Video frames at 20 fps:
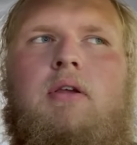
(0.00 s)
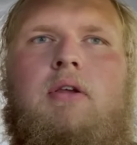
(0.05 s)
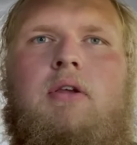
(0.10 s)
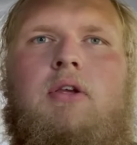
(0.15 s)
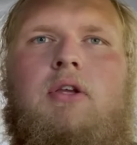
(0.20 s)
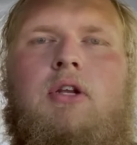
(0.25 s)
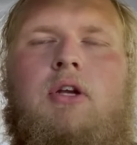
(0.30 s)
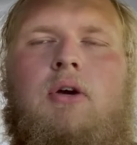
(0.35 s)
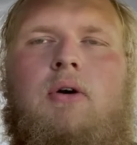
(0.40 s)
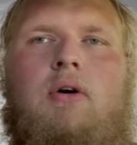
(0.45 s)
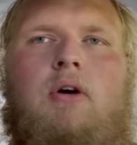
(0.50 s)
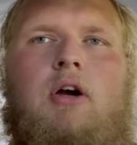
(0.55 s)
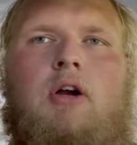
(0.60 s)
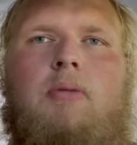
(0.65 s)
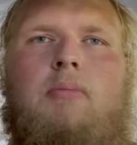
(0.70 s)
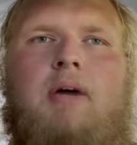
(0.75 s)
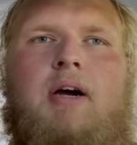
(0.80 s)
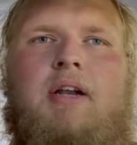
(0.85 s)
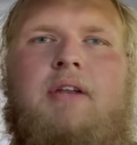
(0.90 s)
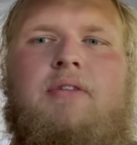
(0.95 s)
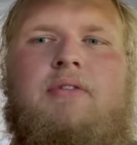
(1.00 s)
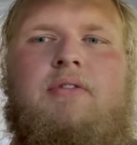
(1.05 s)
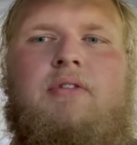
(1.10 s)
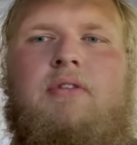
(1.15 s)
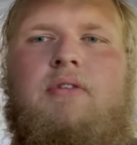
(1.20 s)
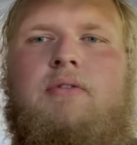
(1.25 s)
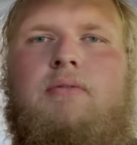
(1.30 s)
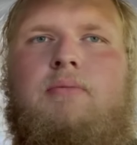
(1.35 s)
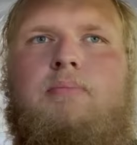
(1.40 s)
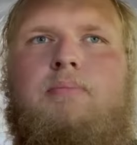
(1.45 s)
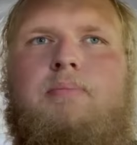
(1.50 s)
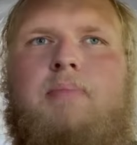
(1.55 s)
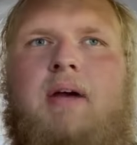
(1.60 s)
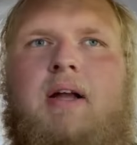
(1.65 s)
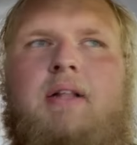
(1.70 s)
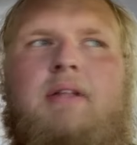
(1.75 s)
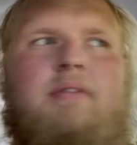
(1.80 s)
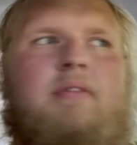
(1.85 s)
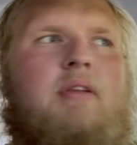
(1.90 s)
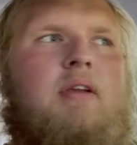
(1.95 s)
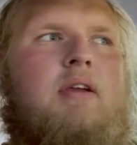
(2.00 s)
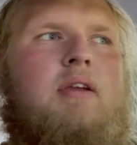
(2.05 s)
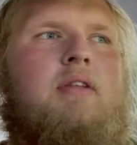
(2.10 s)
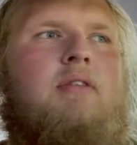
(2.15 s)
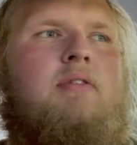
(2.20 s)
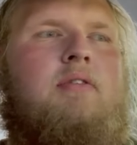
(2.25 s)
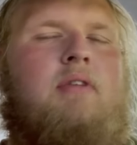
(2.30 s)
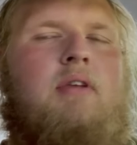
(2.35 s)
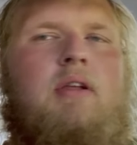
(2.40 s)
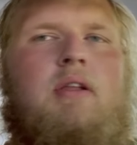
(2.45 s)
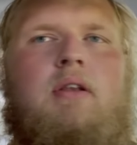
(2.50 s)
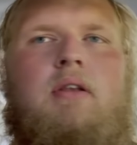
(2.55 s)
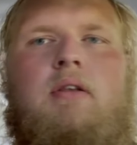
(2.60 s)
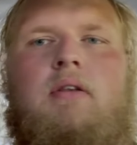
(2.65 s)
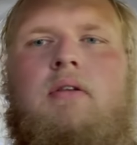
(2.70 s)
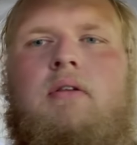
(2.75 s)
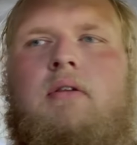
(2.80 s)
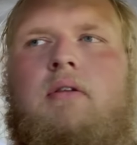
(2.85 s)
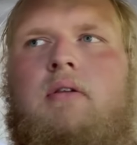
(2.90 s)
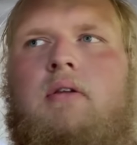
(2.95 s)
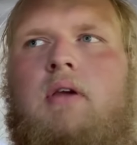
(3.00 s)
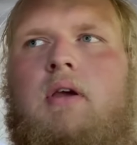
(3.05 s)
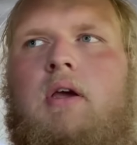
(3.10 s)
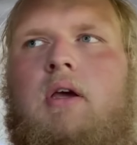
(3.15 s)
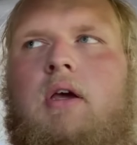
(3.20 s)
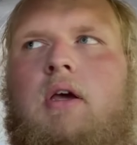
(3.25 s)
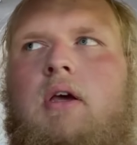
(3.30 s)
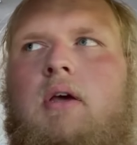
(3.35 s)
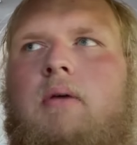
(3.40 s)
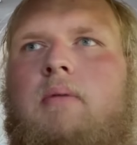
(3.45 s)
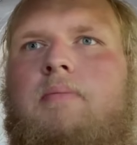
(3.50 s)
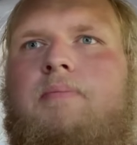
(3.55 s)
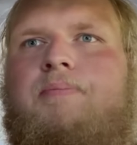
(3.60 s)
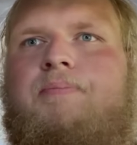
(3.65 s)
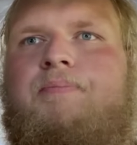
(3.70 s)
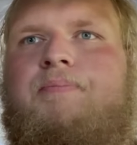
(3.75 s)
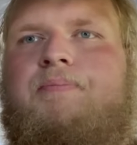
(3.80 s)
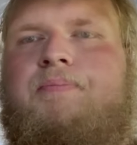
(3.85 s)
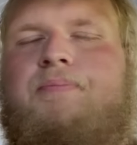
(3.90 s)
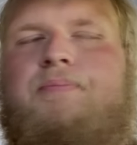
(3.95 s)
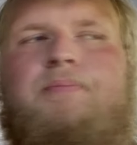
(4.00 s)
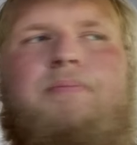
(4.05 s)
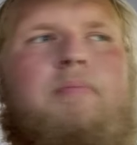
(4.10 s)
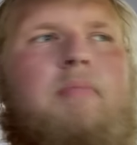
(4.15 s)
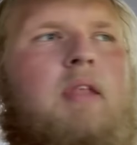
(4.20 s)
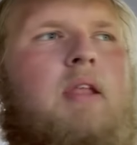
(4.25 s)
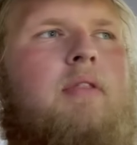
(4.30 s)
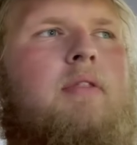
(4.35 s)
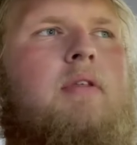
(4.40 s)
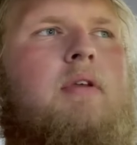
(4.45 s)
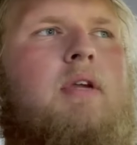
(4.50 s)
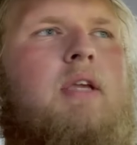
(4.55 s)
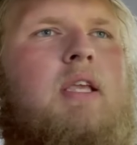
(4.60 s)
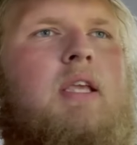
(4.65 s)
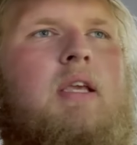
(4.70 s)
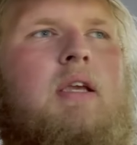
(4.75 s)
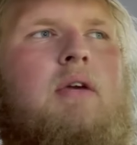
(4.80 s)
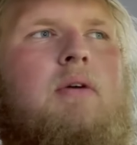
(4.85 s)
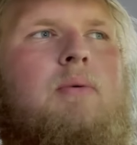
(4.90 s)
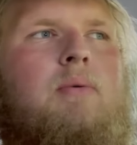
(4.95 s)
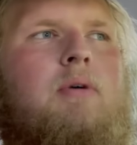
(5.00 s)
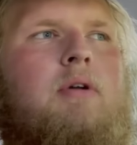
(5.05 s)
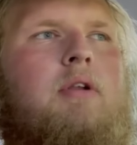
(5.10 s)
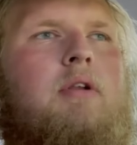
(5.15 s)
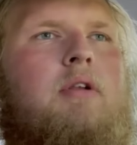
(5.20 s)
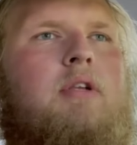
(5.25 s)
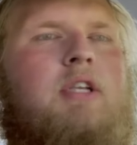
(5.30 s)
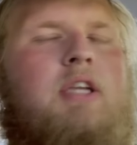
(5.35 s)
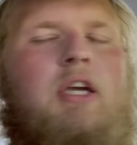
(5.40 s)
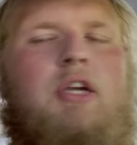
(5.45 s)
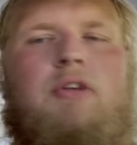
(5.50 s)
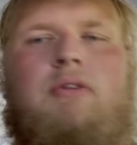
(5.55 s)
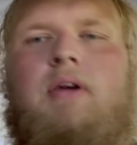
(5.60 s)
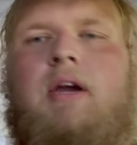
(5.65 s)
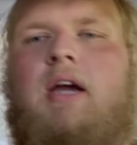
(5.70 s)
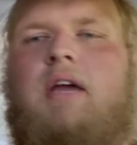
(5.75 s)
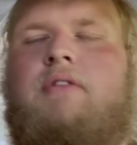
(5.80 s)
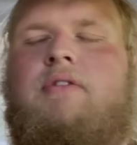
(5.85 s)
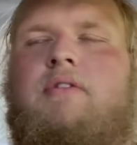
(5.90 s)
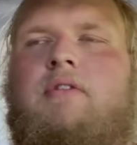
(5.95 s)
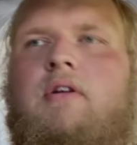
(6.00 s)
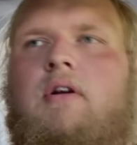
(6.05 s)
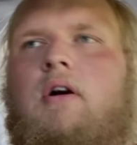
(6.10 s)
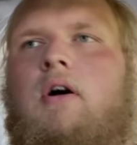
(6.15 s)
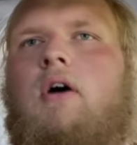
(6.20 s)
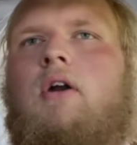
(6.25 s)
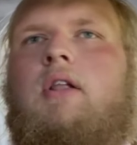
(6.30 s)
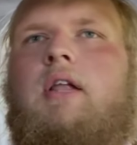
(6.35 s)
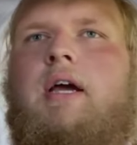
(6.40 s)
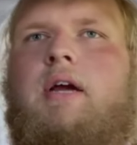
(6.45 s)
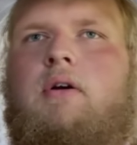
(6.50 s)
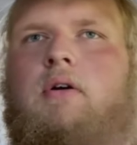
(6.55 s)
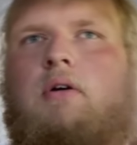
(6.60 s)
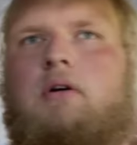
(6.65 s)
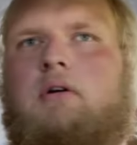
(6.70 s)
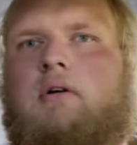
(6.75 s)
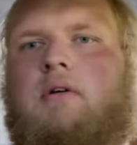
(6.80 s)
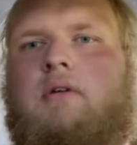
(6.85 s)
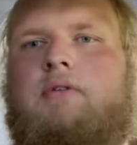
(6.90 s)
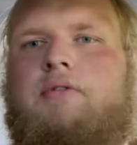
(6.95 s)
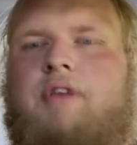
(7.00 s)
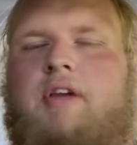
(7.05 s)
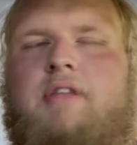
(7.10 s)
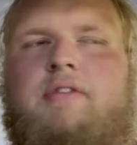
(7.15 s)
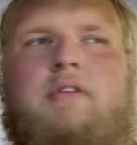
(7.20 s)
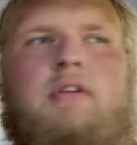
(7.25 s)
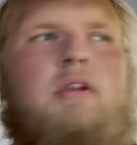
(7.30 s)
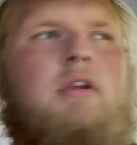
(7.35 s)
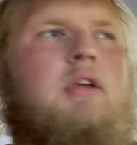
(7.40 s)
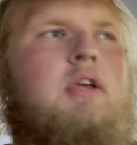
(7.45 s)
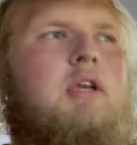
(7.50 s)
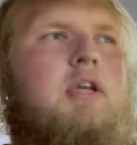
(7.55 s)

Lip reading: you know, Armadas and Palisades and the Kia one, Tellurides, they're all like, oh, fancy.